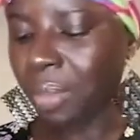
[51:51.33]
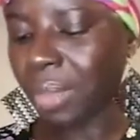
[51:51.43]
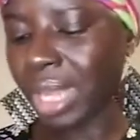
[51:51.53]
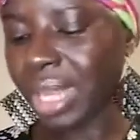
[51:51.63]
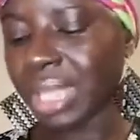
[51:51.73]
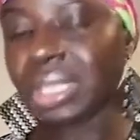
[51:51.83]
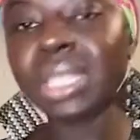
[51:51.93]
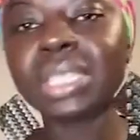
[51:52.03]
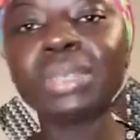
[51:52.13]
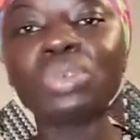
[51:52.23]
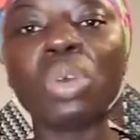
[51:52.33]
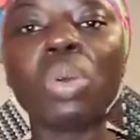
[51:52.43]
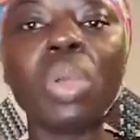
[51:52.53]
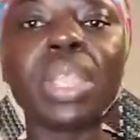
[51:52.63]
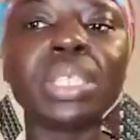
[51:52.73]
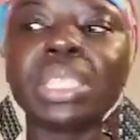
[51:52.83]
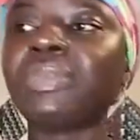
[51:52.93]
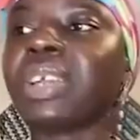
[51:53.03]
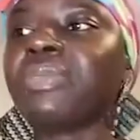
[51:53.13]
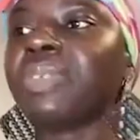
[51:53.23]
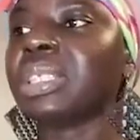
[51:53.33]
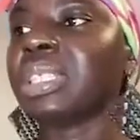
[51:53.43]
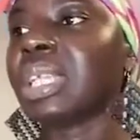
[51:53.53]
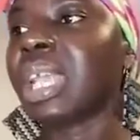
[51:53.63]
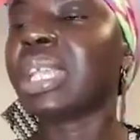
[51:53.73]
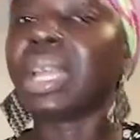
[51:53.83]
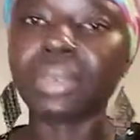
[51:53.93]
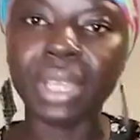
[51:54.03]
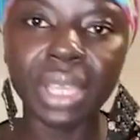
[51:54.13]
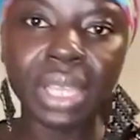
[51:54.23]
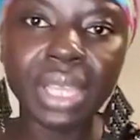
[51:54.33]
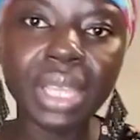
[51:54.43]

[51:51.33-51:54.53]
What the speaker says: By the action it so call into a funny face a yari